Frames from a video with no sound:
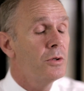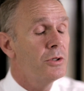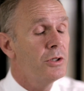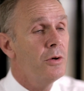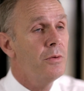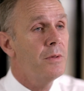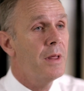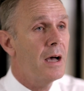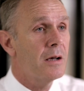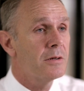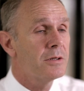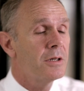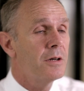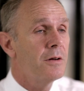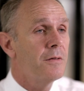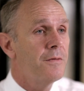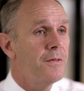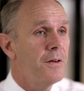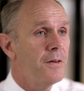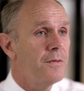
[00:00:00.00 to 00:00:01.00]

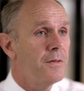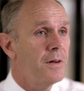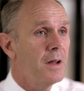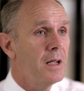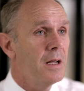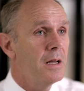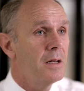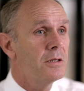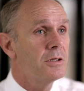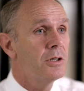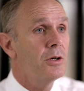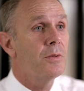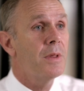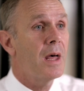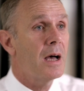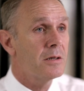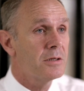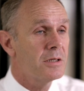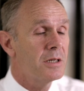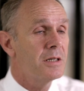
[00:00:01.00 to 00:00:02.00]

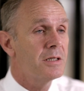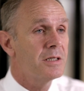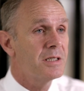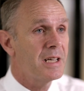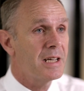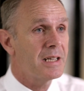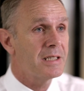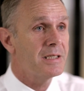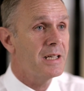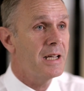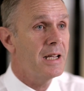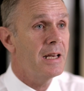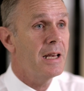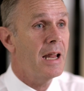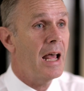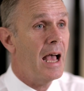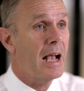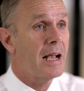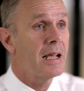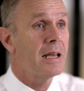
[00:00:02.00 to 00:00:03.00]

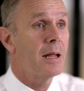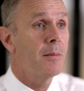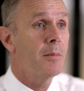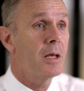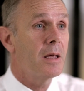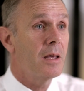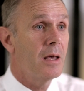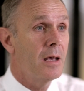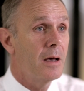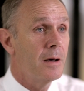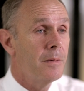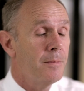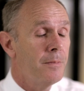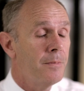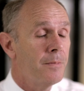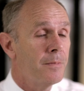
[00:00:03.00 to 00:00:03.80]
2015-2016 academic year.